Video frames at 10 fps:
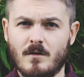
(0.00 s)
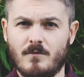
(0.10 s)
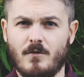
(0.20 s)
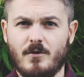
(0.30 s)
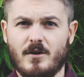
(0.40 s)

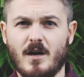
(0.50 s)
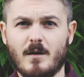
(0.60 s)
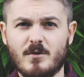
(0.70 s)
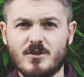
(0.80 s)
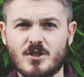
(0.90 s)
for your
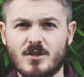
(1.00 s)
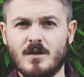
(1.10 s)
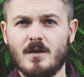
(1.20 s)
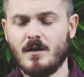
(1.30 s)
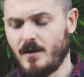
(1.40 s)
garbage
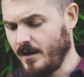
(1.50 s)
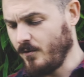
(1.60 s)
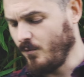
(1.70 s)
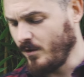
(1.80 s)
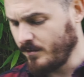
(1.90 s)
and
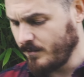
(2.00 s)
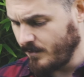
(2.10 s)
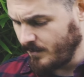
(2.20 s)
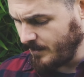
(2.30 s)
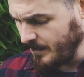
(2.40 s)
one
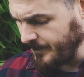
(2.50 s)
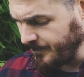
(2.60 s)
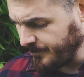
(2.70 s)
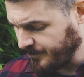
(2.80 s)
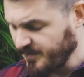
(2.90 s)

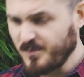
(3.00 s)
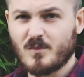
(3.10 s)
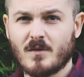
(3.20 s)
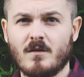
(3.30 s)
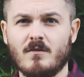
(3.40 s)

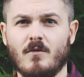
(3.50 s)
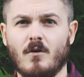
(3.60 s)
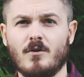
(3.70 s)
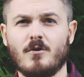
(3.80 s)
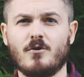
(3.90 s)
for
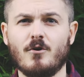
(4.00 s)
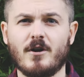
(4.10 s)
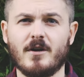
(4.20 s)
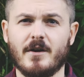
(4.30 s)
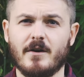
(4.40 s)
all your
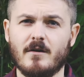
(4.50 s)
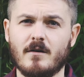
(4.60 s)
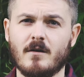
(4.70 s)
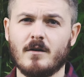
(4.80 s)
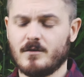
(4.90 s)
cooking gear.
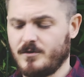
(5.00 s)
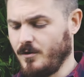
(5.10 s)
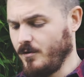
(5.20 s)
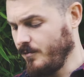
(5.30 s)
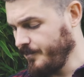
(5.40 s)

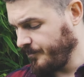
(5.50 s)
So